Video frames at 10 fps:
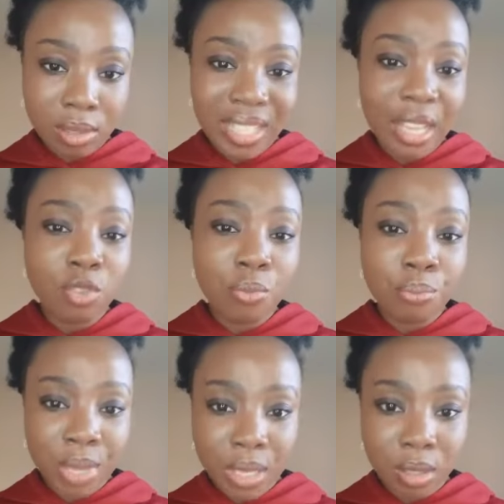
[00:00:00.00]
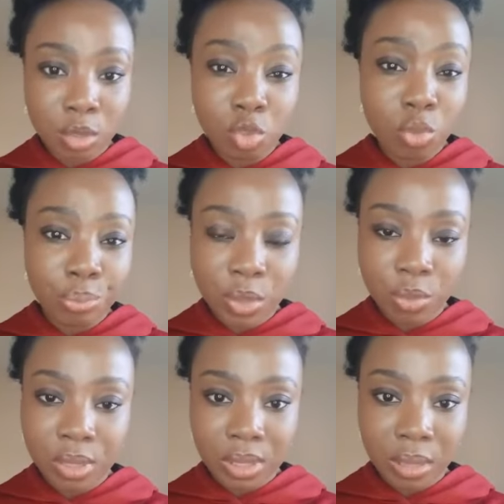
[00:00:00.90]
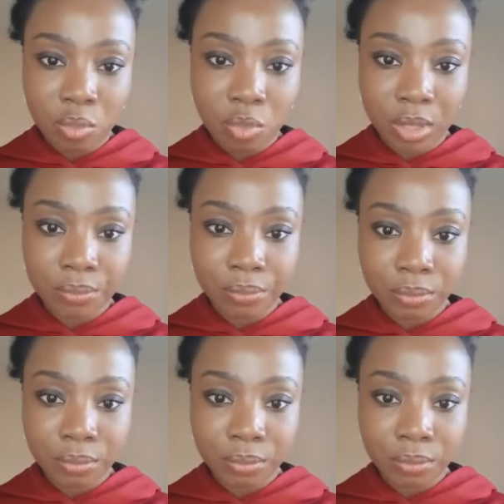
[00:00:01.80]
that you make to be with someone.